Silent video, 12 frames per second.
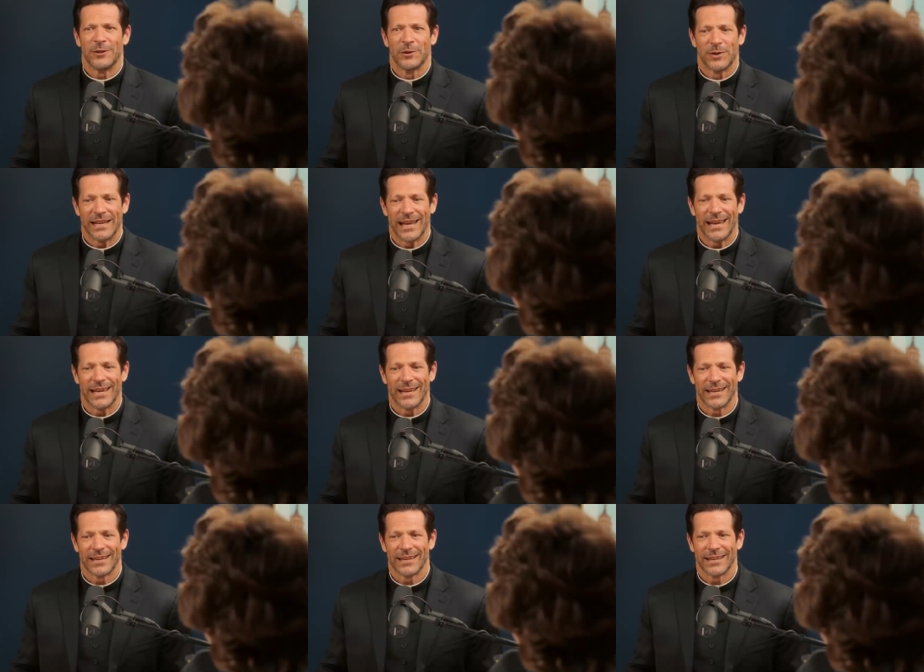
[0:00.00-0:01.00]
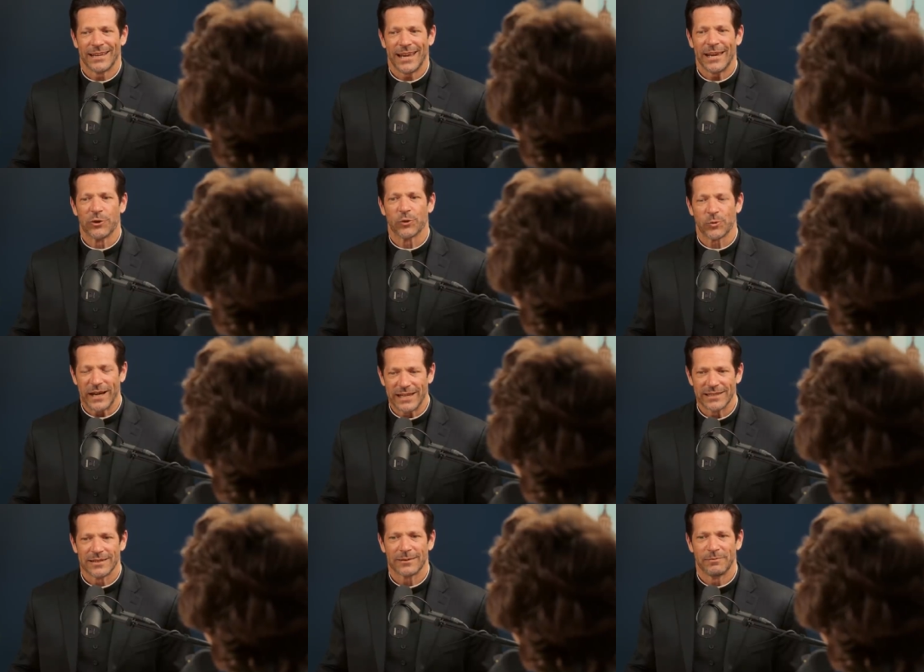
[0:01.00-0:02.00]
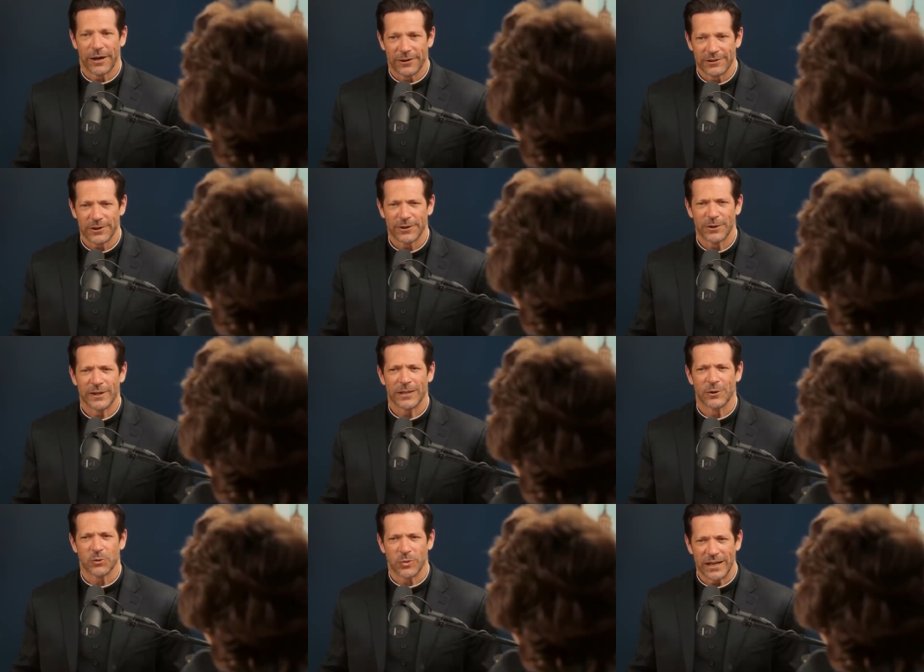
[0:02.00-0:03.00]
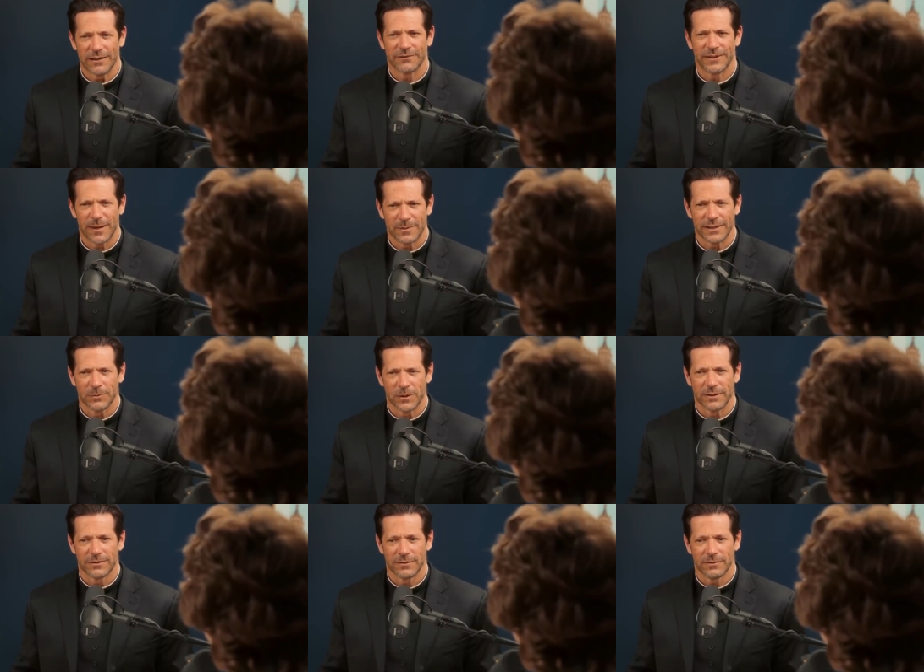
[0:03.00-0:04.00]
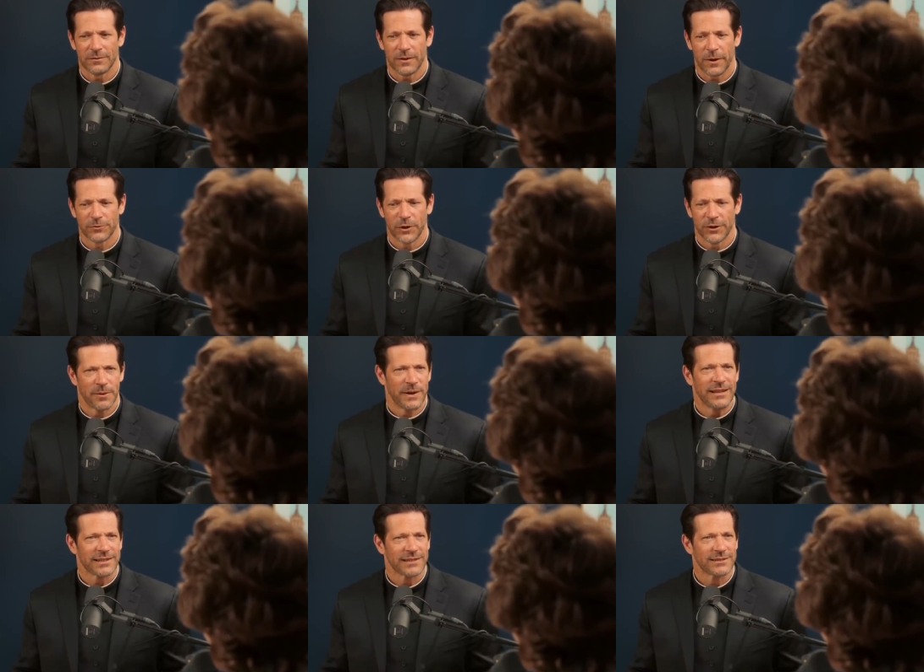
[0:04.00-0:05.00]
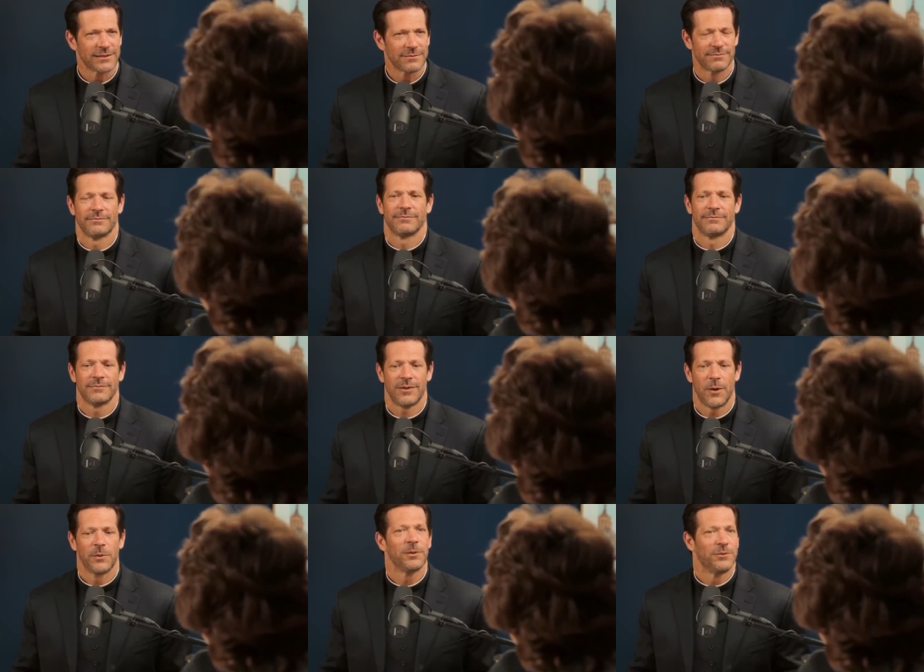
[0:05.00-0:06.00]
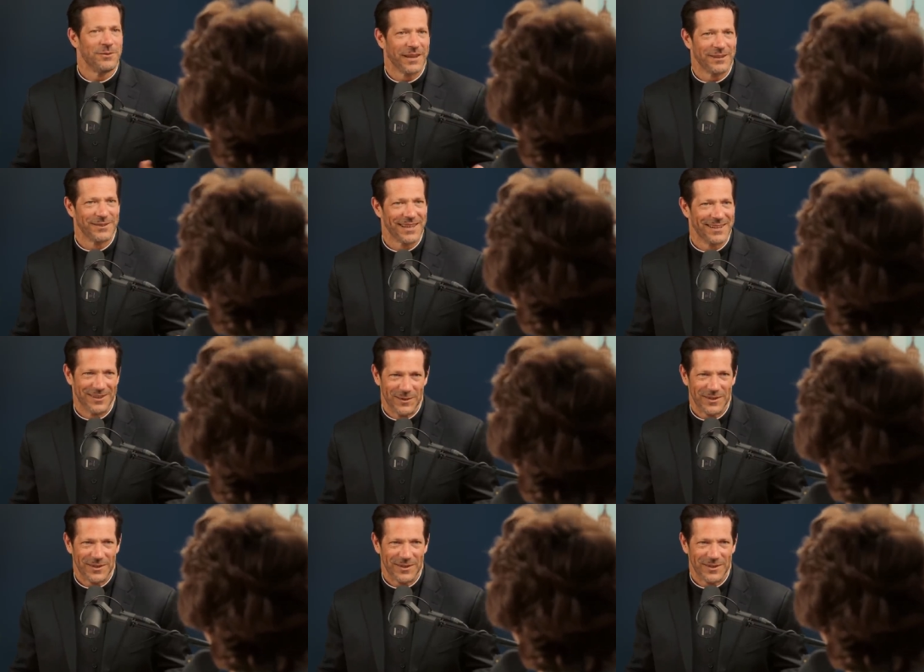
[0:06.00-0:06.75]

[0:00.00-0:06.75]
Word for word: do you create a a great marriage? How do you create a great family? Well, I've started the basics. How about we, like you said,